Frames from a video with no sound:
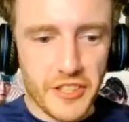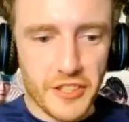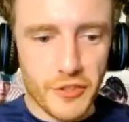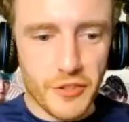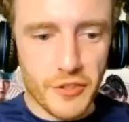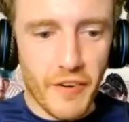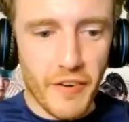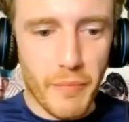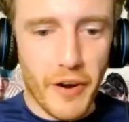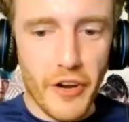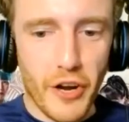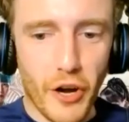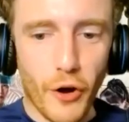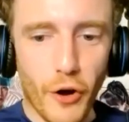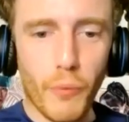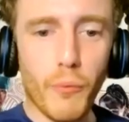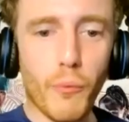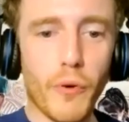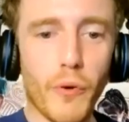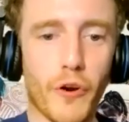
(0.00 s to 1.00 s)
everybody know,
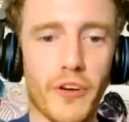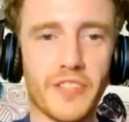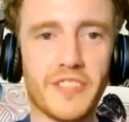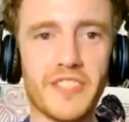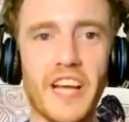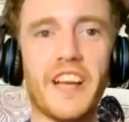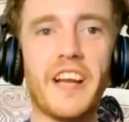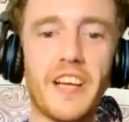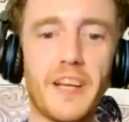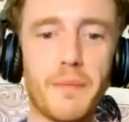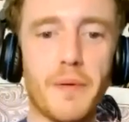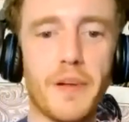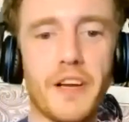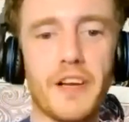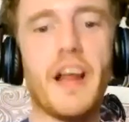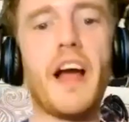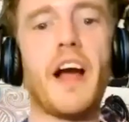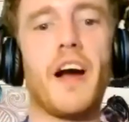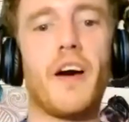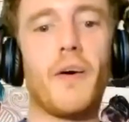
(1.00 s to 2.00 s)
we are in 1080p
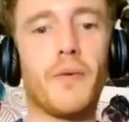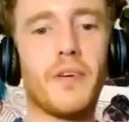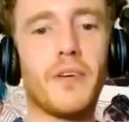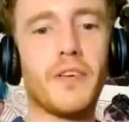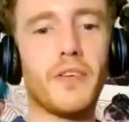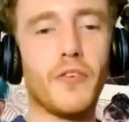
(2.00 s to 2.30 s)
now.